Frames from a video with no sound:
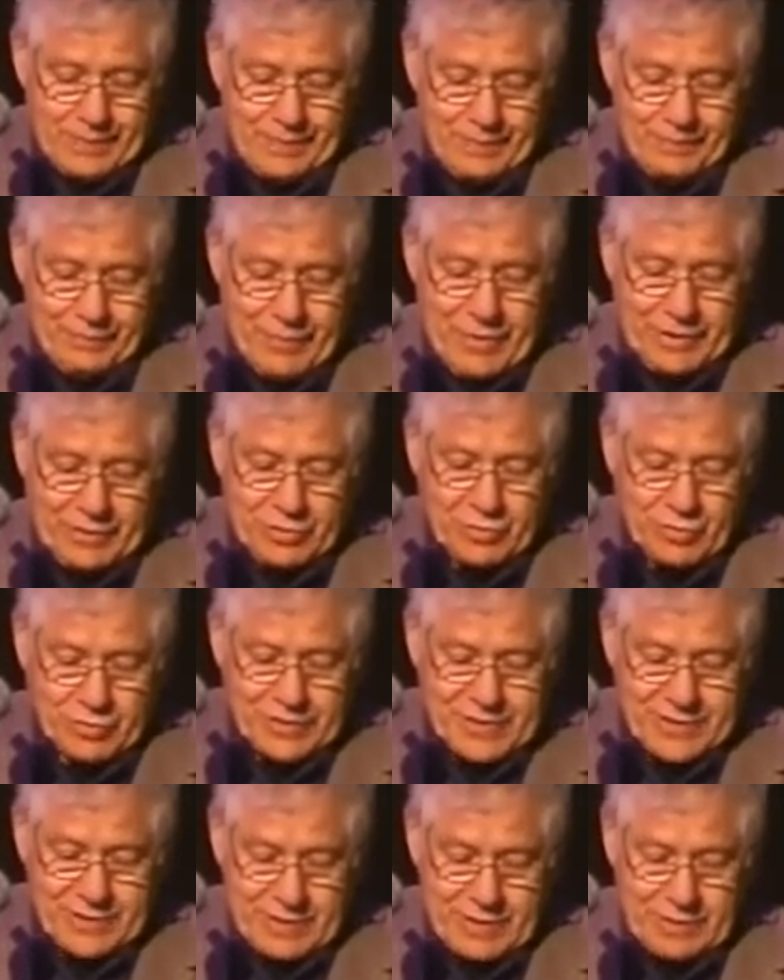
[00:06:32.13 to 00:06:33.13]
Matt
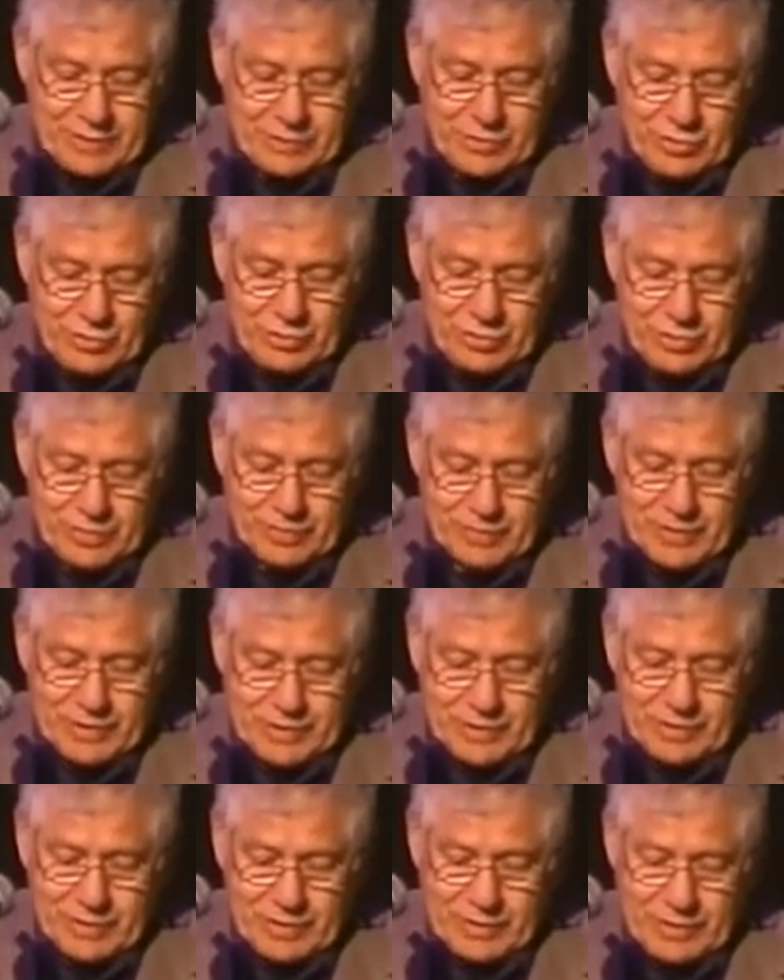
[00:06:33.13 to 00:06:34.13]
Roselle told
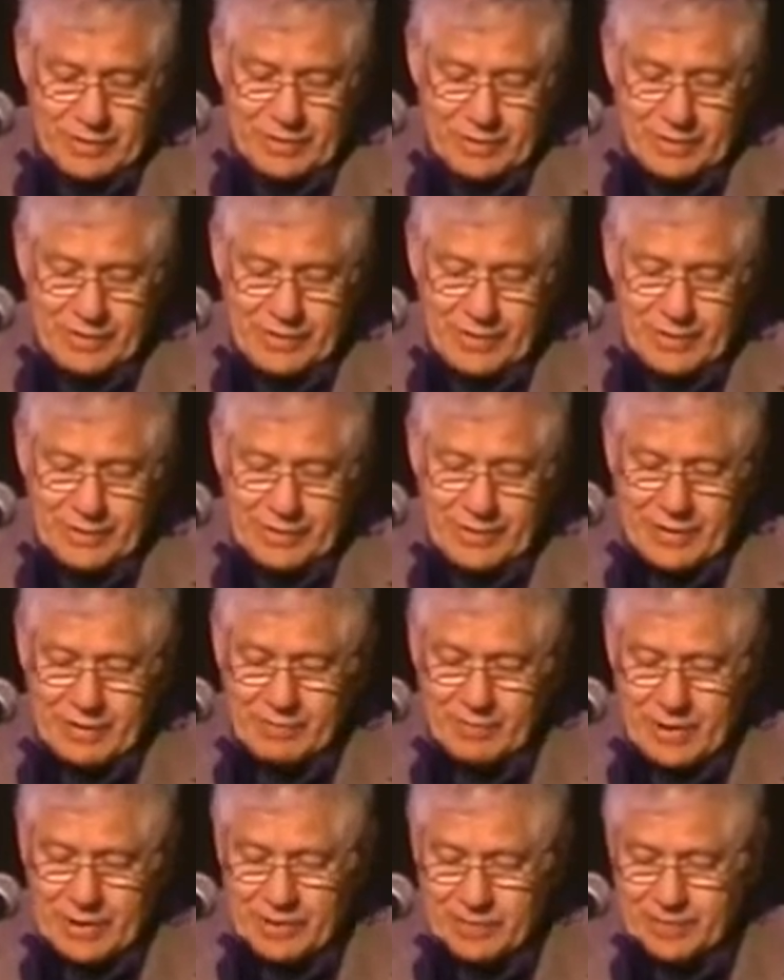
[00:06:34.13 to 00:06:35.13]
me that there
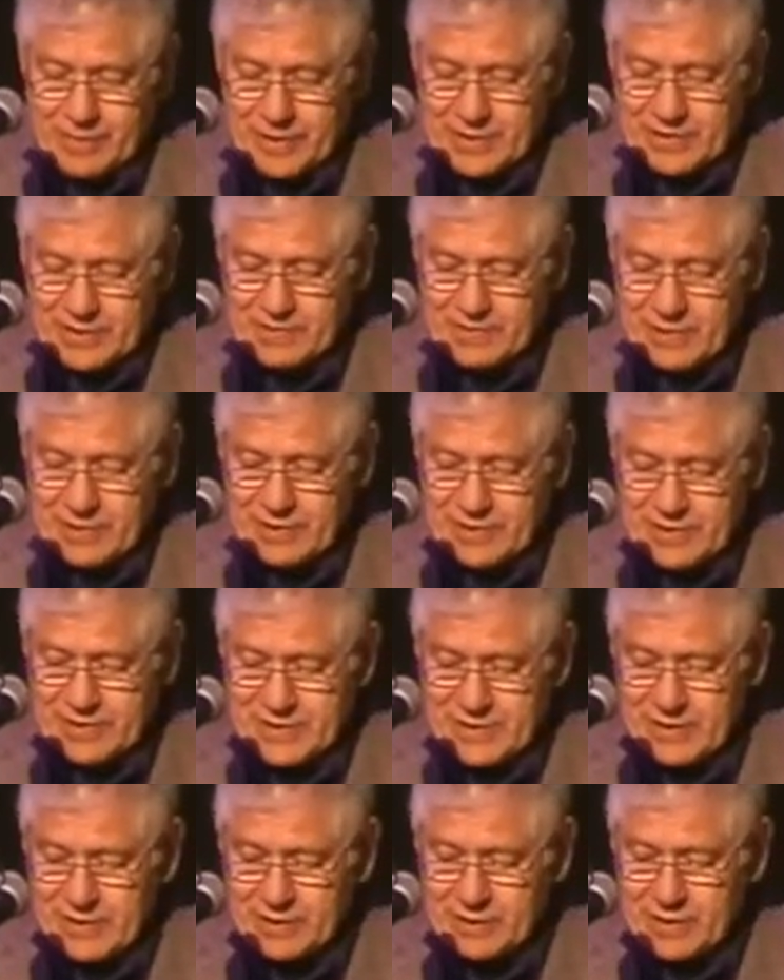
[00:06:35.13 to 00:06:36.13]
might be as many as
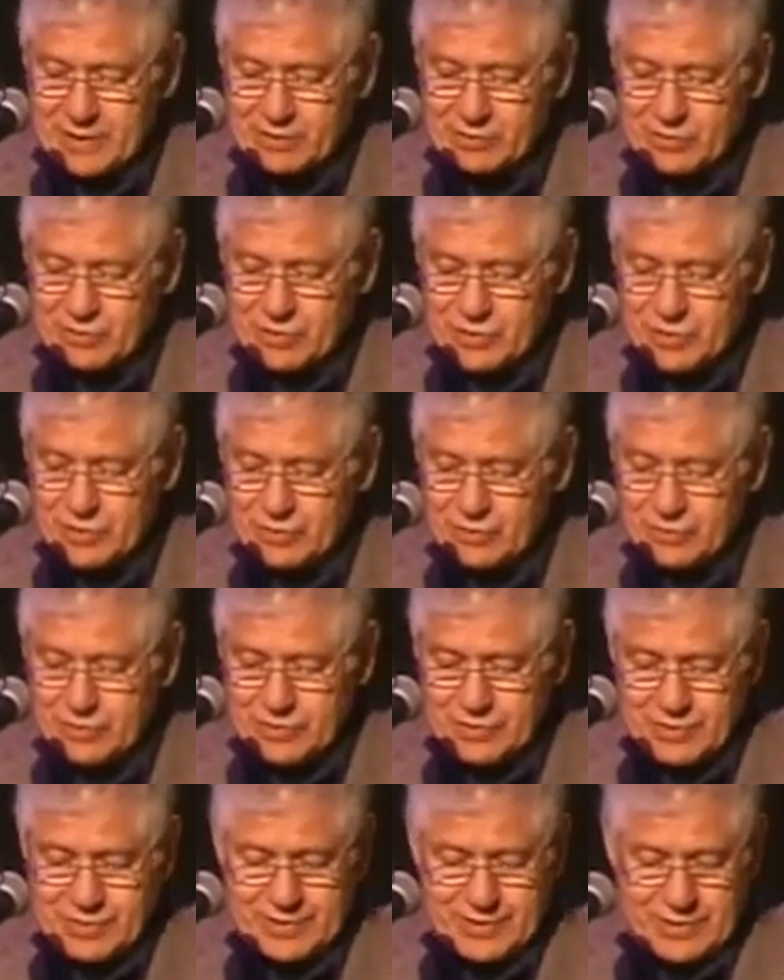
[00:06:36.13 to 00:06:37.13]
800
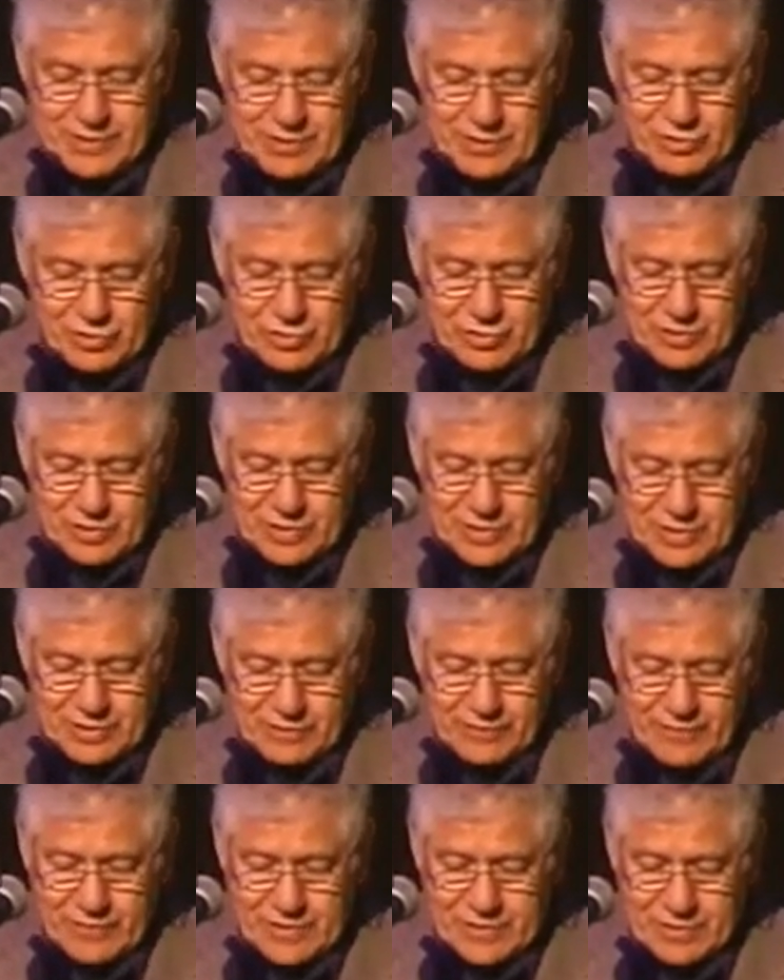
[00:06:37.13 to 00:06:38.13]
students, teachers, and
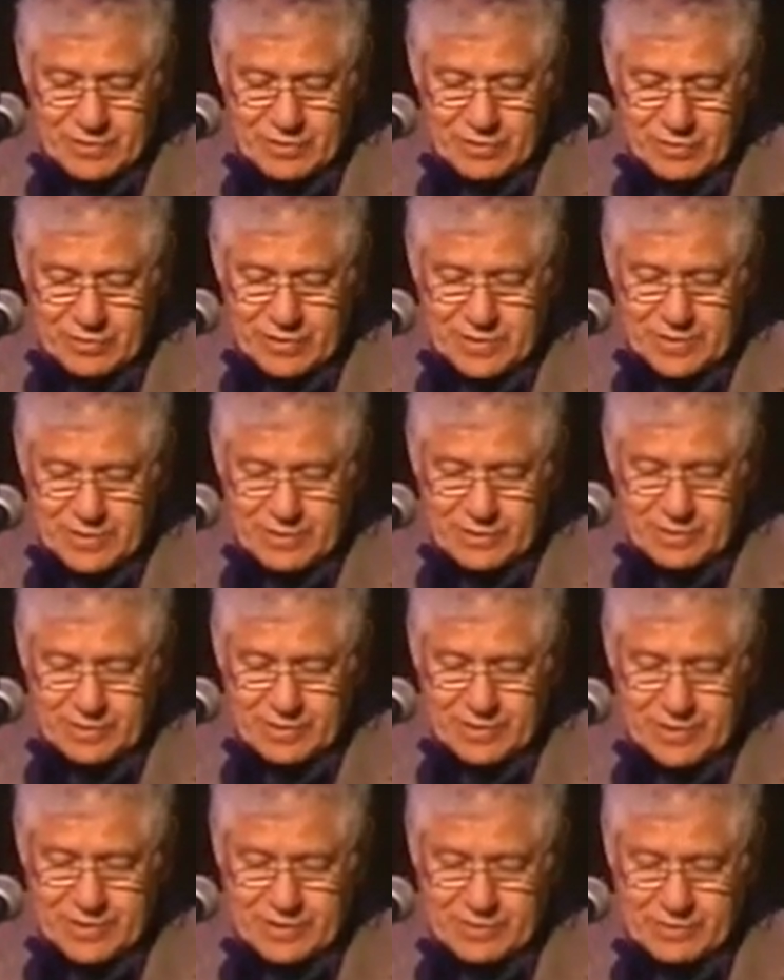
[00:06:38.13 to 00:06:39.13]
visitors here
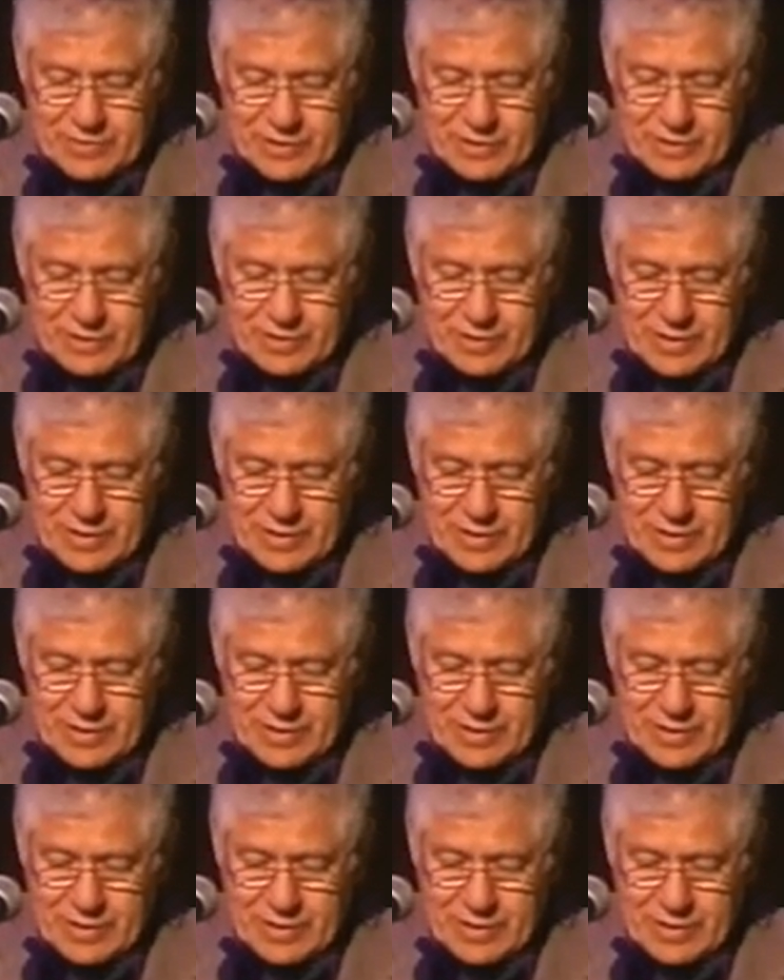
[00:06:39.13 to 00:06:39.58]
this week,